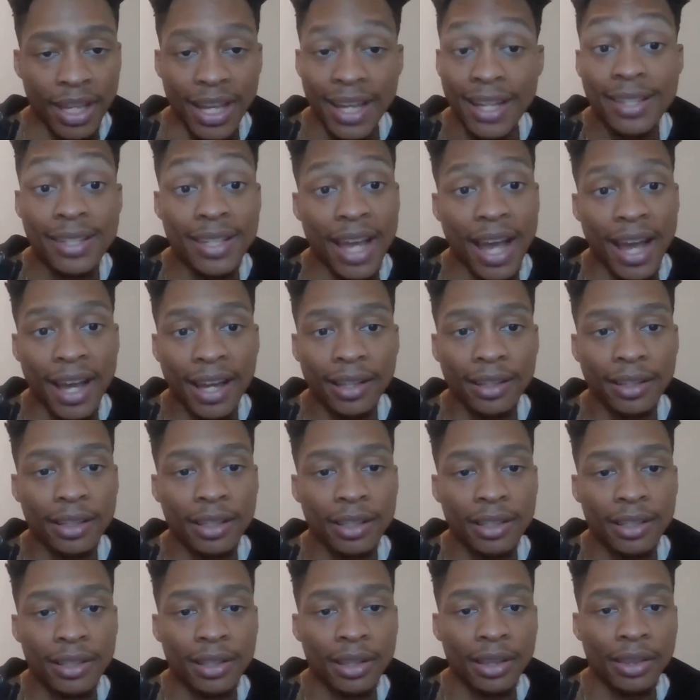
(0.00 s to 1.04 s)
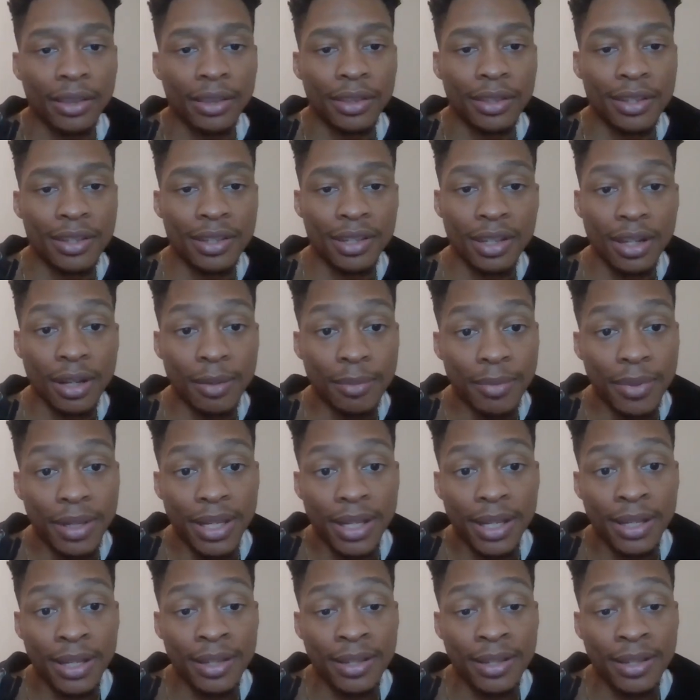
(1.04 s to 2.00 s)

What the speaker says: Exactly. There's going to be